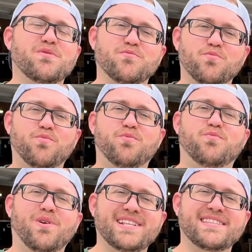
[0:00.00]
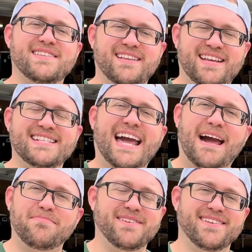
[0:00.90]
what is
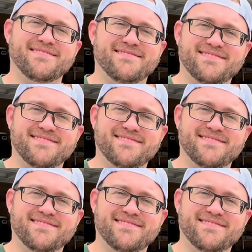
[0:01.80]
happening